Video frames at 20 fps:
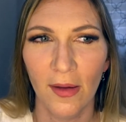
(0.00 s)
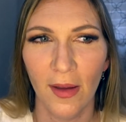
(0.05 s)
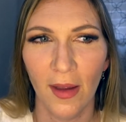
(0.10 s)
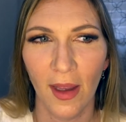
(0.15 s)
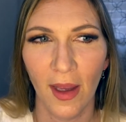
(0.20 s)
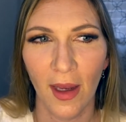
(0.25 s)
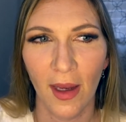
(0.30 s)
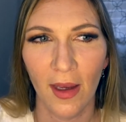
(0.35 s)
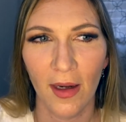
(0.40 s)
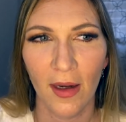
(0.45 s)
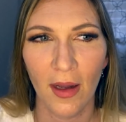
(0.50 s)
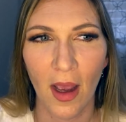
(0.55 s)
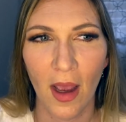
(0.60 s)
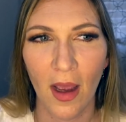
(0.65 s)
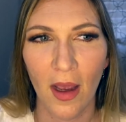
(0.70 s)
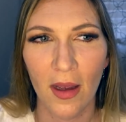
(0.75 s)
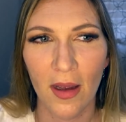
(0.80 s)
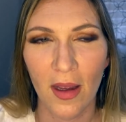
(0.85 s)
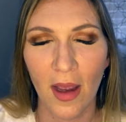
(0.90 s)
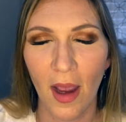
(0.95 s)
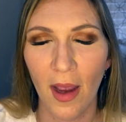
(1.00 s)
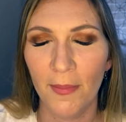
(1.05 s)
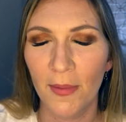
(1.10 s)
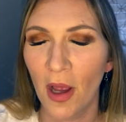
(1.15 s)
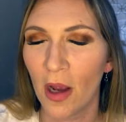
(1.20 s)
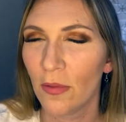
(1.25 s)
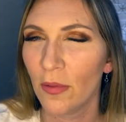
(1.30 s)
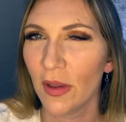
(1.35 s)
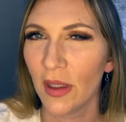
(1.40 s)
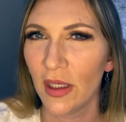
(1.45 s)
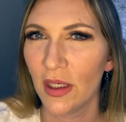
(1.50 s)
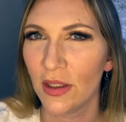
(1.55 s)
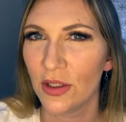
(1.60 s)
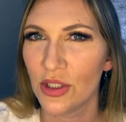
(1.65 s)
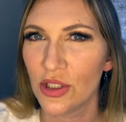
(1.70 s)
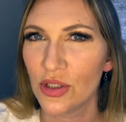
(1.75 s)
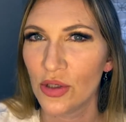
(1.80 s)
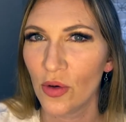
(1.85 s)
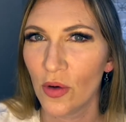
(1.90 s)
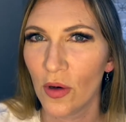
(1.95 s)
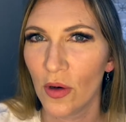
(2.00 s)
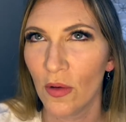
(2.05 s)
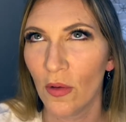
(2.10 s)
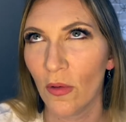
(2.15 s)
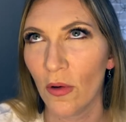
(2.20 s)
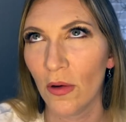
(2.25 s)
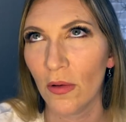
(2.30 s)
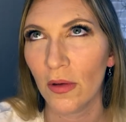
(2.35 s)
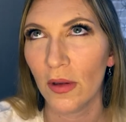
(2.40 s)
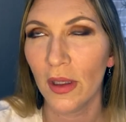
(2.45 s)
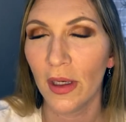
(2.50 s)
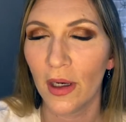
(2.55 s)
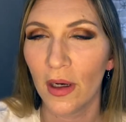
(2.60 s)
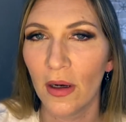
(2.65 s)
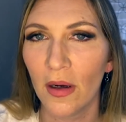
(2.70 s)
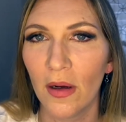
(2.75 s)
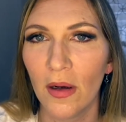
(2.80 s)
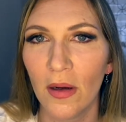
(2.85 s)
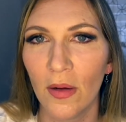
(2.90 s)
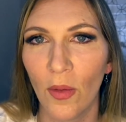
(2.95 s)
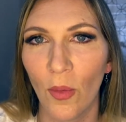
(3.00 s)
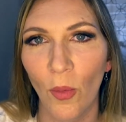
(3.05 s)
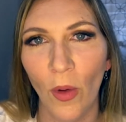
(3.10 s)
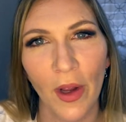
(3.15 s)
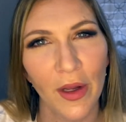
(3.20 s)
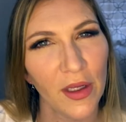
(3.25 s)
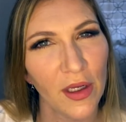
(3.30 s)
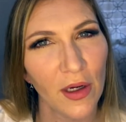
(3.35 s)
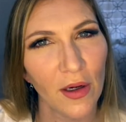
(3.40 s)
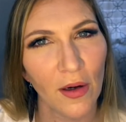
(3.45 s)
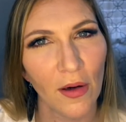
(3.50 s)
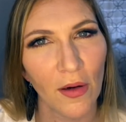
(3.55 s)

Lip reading: and I'm not really sure or clear what year